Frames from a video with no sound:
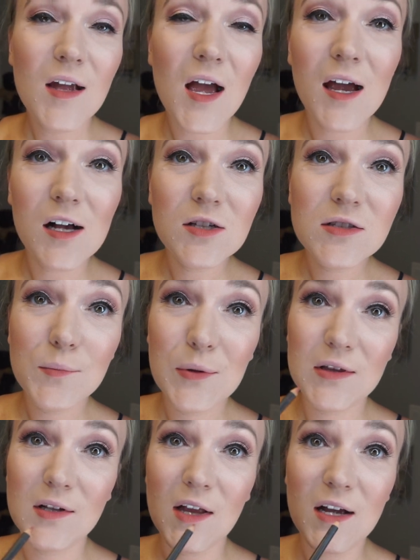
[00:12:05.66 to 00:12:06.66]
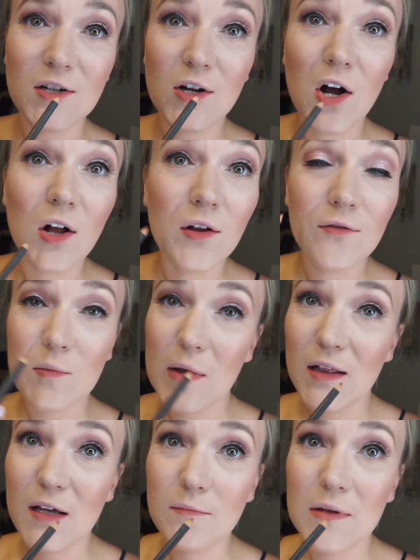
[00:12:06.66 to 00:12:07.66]
I also put the liner all over
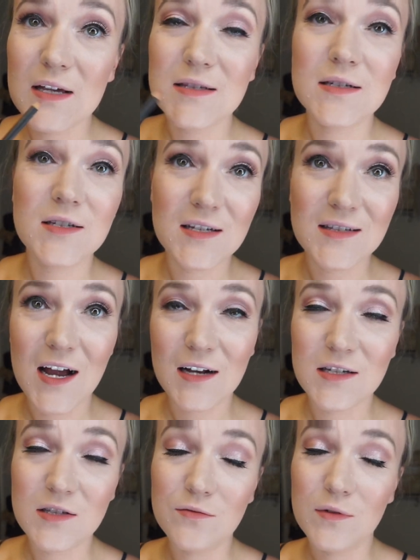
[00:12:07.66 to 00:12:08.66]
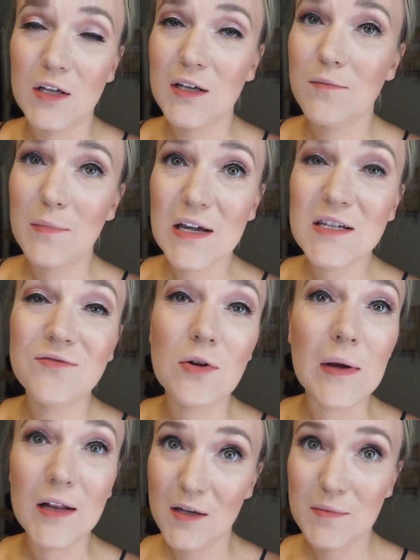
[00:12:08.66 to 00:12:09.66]
my lip because it does act as a really good base for
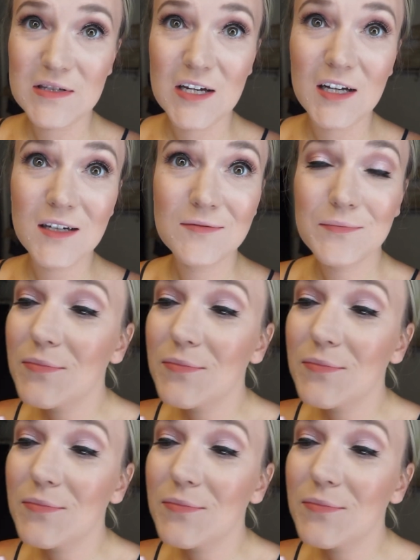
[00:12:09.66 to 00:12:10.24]
my lipstick.